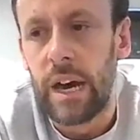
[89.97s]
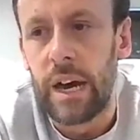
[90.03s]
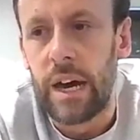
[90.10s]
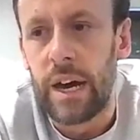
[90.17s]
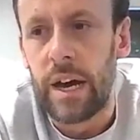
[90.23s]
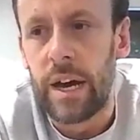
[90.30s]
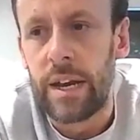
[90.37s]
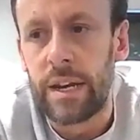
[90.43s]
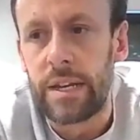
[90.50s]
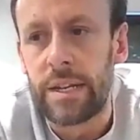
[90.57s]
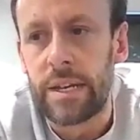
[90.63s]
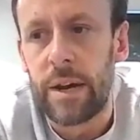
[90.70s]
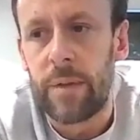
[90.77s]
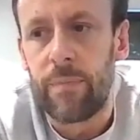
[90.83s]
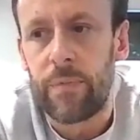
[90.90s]
And
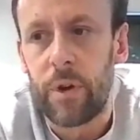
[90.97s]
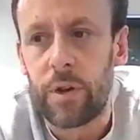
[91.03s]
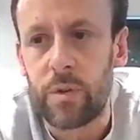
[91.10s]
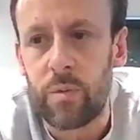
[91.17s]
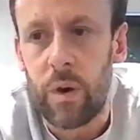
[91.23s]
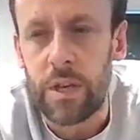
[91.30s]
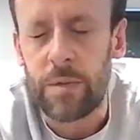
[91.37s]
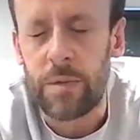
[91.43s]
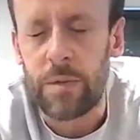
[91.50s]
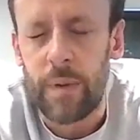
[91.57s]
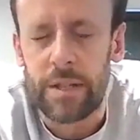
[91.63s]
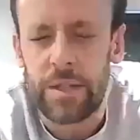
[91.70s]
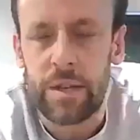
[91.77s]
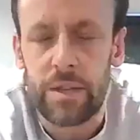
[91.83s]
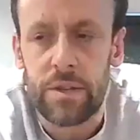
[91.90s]
those
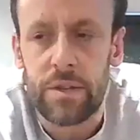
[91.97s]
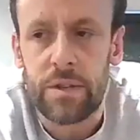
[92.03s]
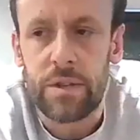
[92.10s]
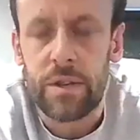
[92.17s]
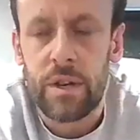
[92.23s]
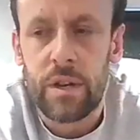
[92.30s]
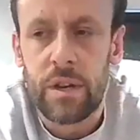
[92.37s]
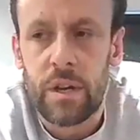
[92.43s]
workspaces